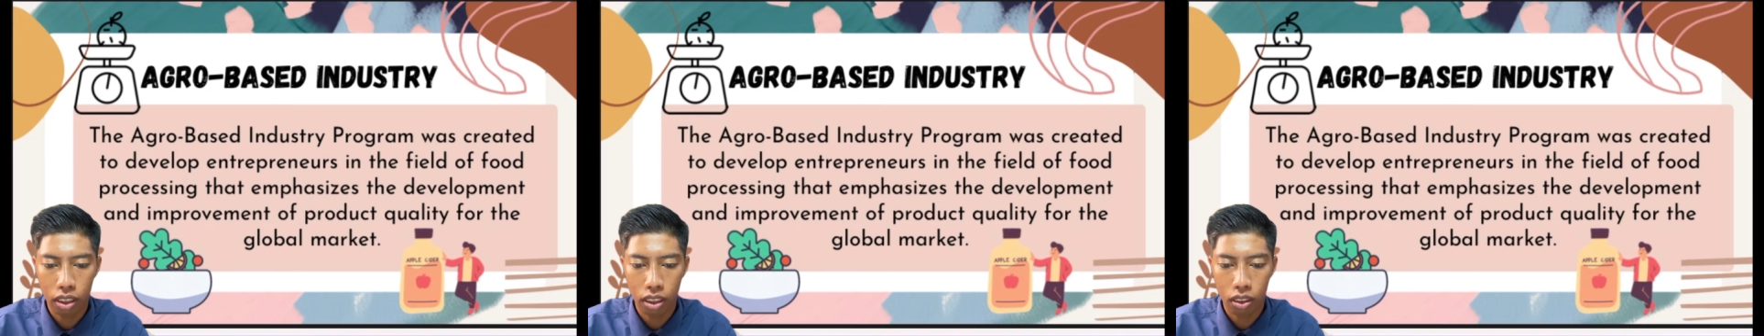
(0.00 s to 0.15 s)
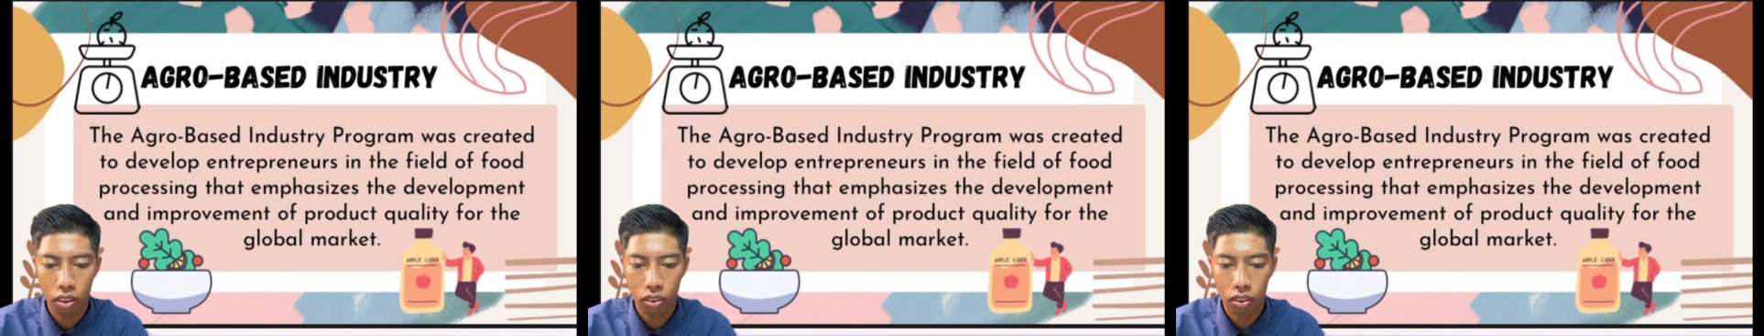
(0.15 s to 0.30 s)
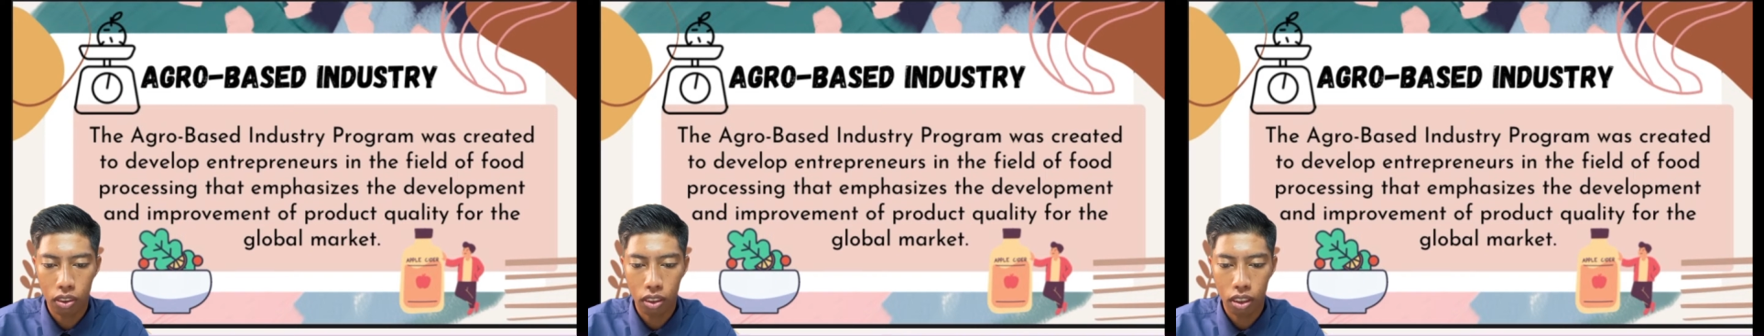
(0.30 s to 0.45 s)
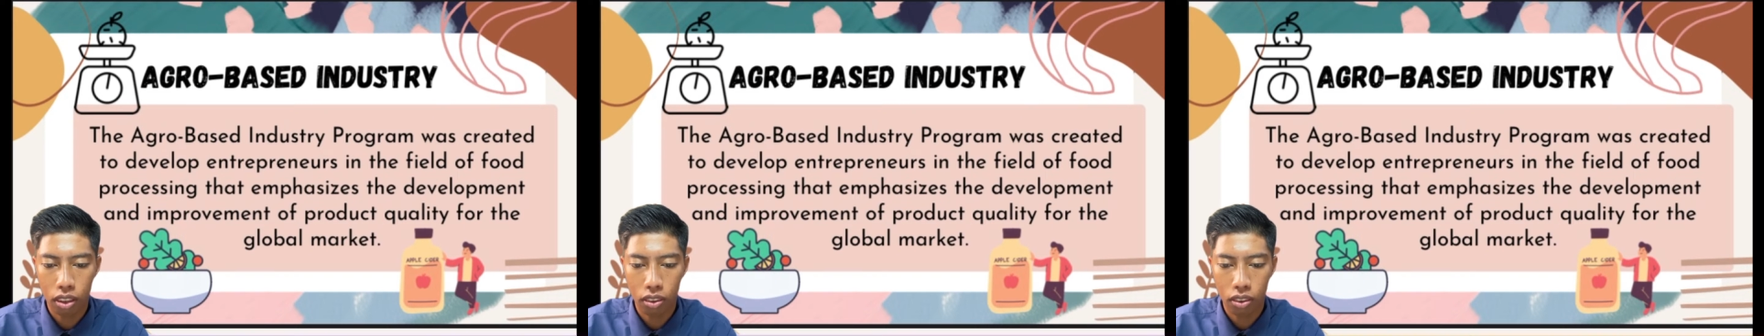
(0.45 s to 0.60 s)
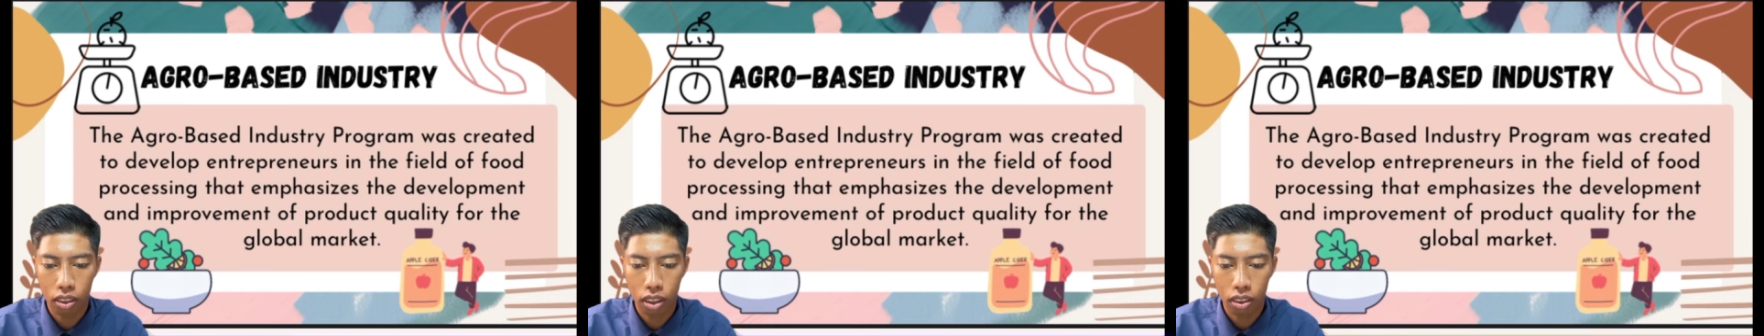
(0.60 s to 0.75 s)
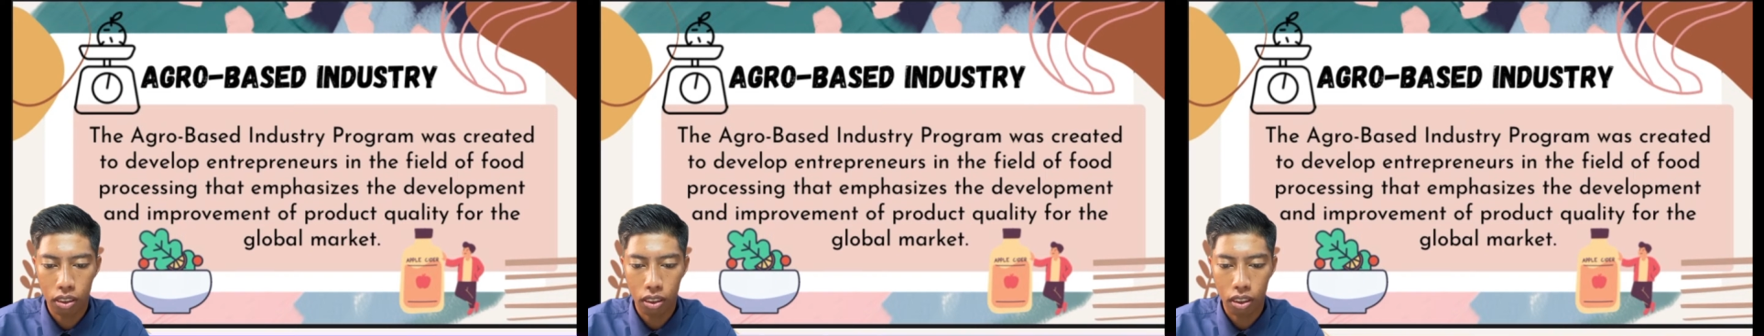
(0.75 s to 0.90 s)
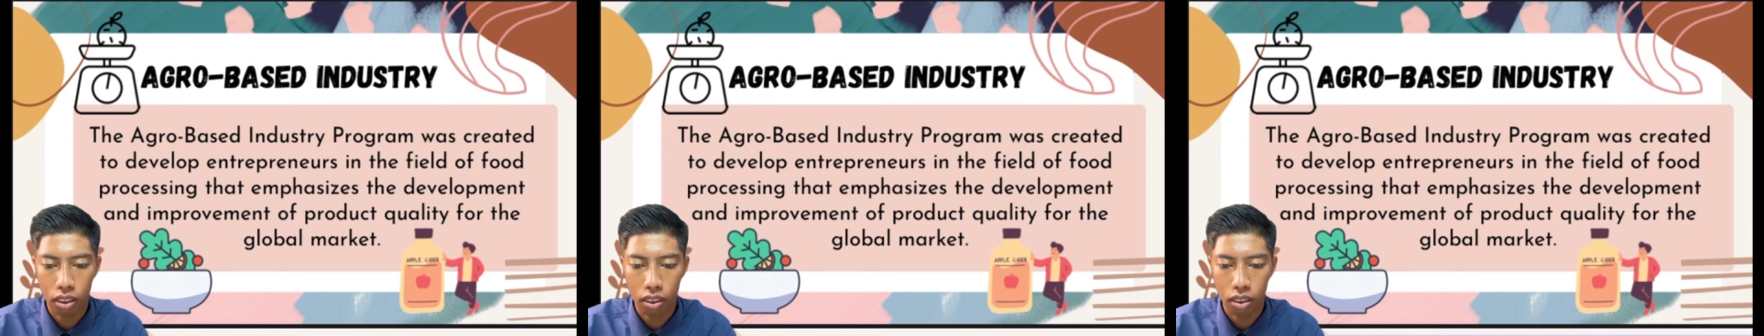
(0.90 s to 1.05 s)
industries
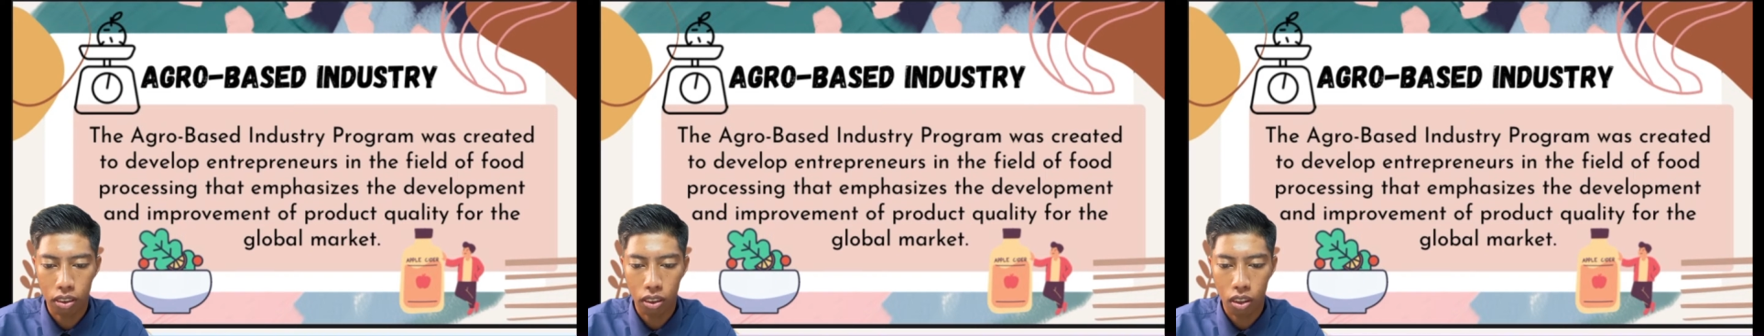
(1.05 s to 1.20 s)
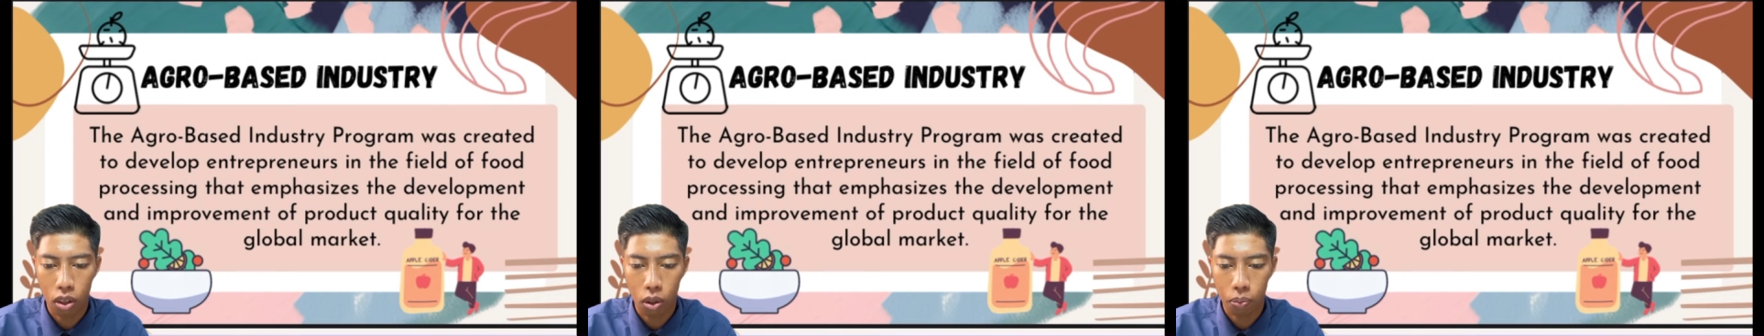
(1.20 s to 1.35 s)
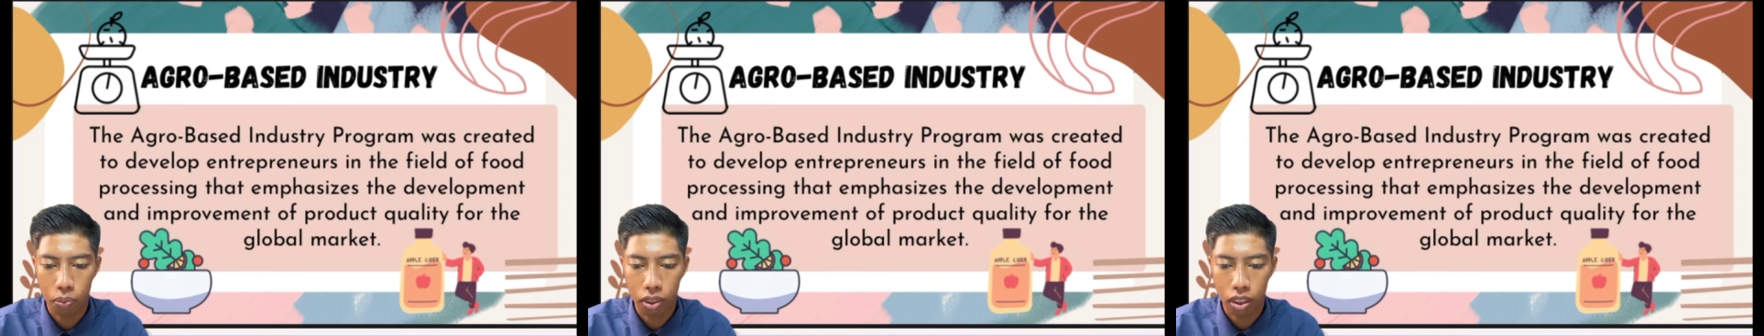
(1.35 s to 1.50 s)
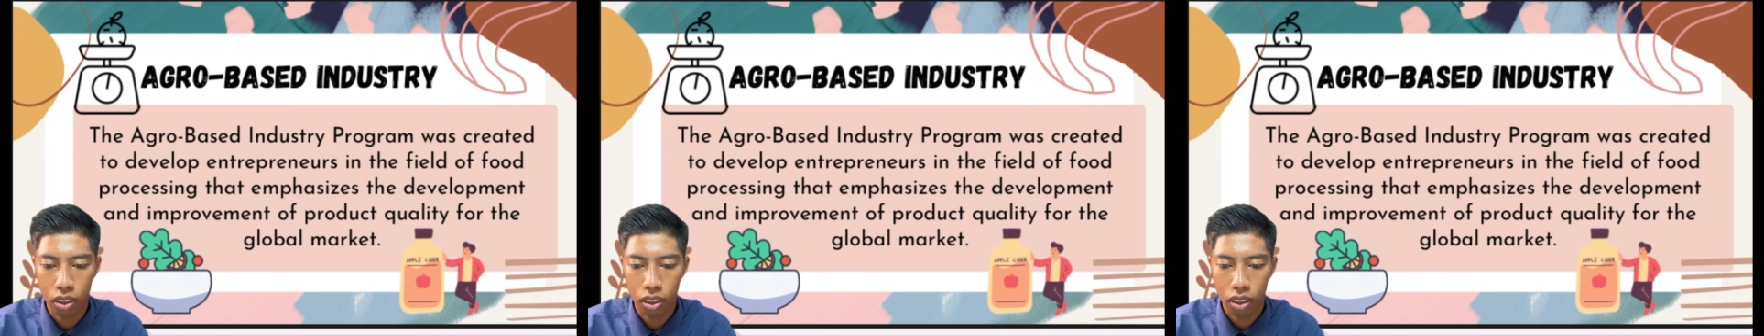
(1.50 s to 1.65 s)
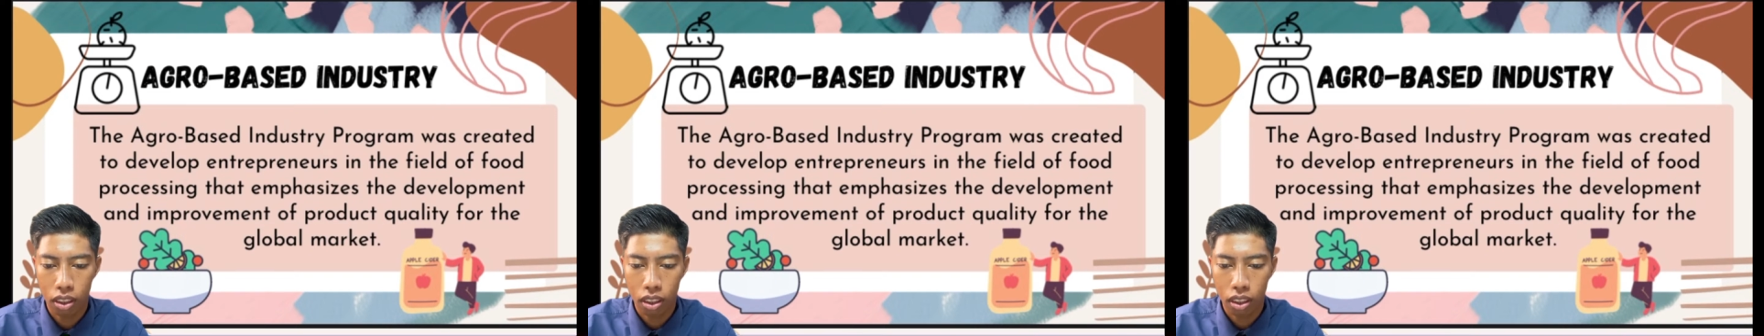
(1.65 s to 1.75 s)
such as crops,